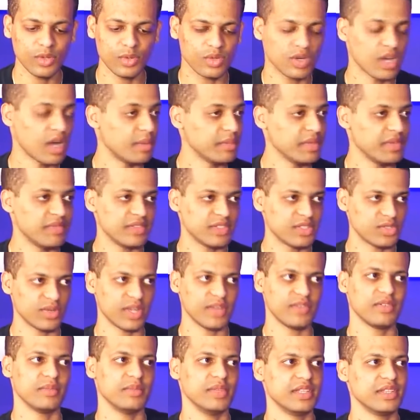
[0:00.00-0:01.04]
who come even
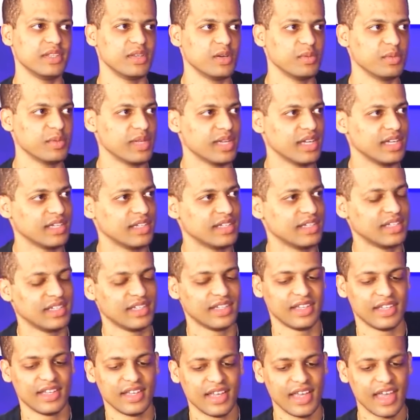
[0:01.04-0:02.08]
straight from Ethiopia
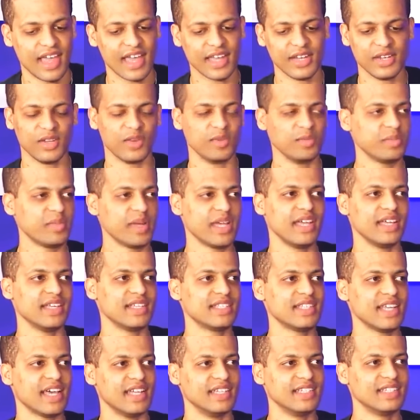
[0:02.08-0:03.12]
and don't pay a
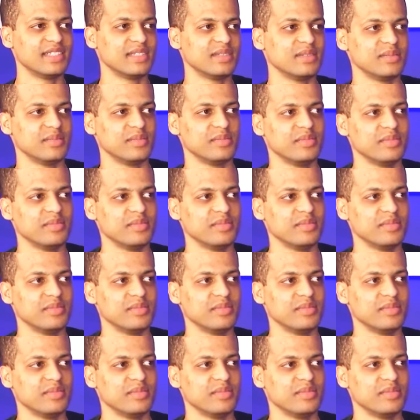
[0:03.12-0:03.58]
cent